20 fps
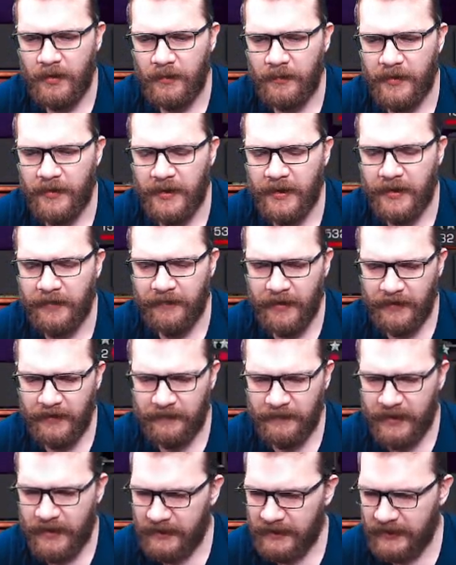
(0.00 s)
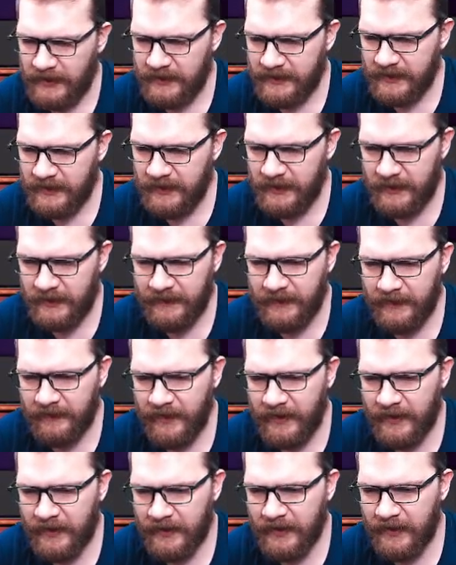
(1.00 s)
But here we are. That is it. I think
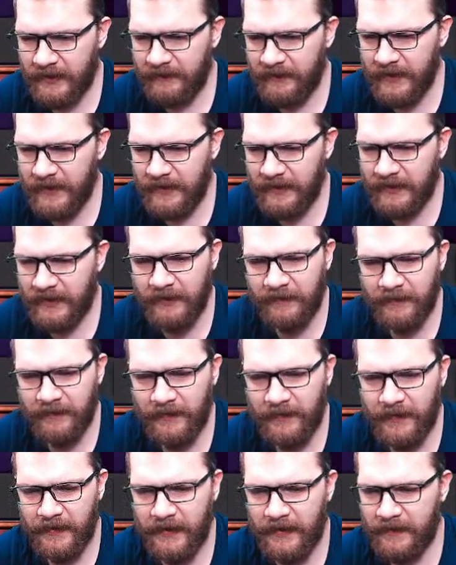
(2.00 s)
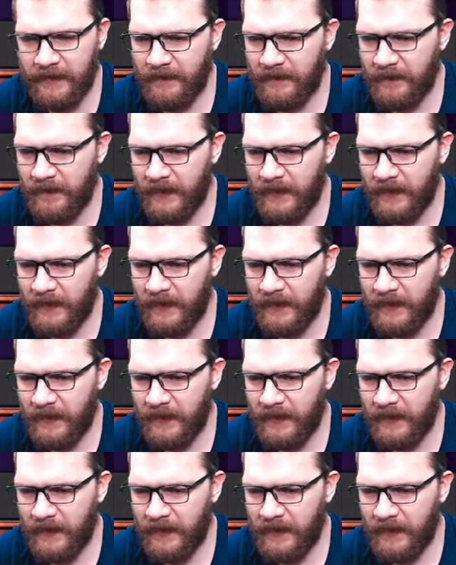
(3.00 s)
we are kind of done here for today.